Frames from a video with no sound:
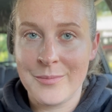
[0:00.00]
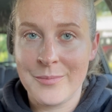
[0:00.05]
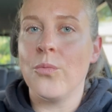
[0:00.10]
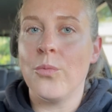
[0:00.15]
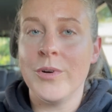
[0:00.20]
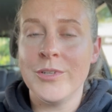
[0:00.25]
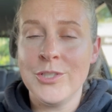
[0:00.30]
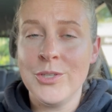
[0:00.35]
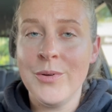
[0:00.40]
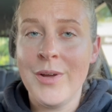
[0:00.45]

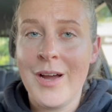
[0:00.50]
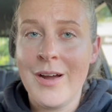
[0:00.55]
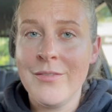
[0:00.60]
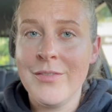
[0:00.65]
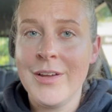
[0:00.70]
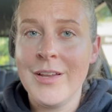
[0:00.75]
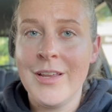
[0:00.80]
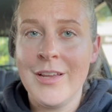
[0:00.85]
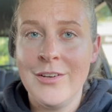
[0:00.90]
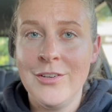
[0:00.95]
Once you have
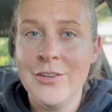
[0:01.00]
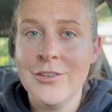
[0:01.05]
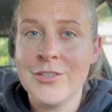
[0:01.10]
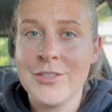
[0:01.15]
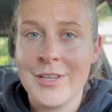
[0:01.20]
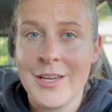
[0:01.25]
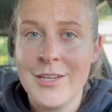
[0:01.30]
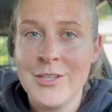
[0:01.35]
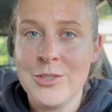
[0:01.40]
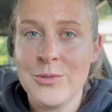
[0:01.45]
that in your
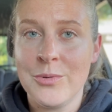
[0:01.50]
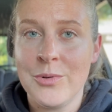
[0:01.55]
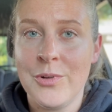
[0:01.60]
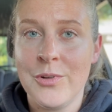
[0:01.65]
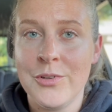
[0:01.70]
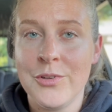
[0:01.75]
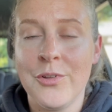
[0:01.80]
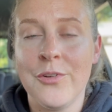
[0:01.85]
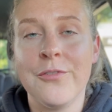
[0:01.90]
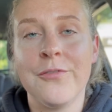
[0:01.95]

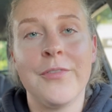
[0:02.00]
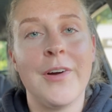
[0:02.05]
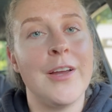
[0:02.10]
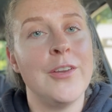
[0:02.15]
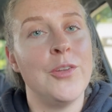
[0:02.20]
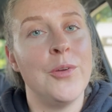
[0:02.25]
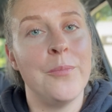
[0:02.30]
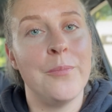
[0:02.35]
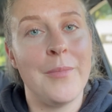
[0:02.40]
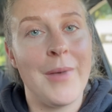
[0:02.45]
schedule, you'll
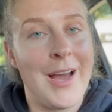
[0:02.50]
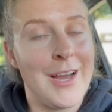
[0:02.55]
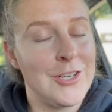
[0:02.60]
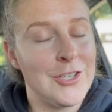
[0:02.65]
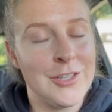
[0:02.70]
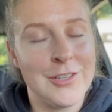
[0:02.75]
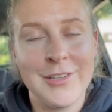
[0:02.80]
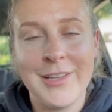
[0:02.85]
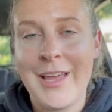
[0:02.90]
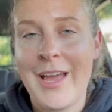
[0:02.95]
find you
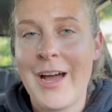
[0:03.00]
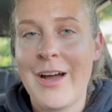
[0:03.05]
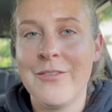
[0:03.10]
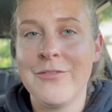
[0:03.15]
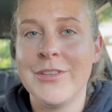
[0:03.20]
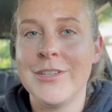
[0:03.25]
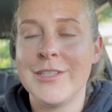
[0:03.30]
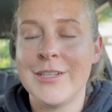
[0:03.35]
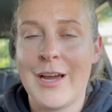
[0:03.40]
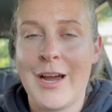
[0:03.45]
magically have
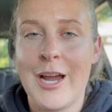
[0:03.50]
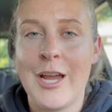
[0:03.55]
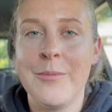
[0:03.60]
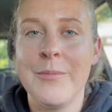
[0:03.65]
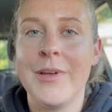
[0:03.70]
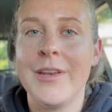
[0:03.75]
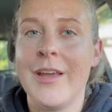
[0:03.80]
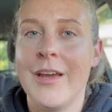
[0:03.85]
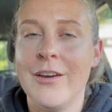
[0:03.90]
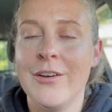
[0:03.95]
the time
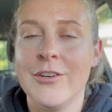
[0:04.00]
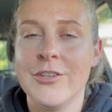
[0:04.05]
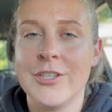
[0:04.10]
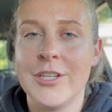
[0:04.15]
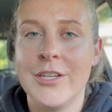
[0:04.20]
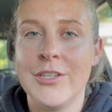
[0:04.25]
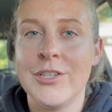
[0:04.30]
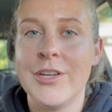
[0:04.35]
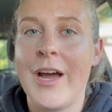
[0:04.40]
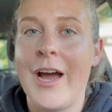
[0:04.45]
and
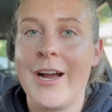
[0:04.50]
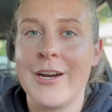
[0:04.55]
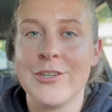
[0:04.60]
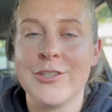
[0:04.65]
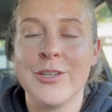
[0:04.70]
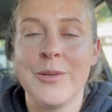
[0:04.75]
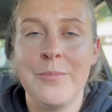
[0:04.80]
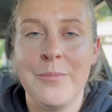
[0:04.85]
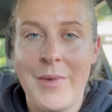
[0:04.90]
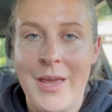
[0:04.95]
energy to
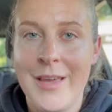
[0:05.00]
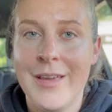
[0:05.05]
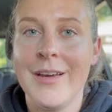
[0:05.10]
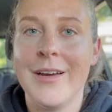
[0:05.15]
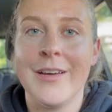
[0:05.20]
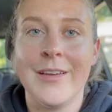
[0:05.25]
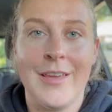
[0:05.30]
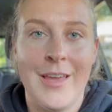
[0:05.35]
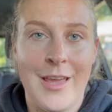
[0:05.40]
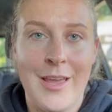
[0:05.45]
actually make
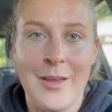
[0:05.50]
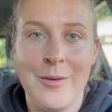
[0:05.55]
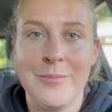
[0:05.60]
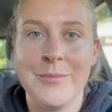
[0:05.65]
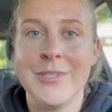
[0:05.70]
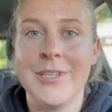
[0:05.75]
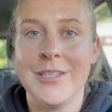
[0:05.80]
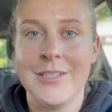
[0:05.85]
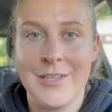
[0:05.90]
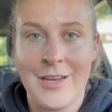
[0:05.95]
a game
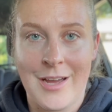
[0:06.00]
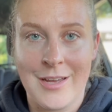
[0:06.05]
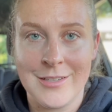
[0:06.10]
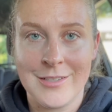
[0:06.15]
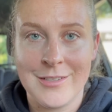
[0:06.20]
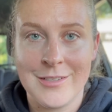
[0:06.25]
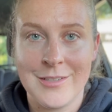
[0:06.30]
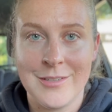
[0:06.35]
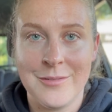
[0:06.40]
to test.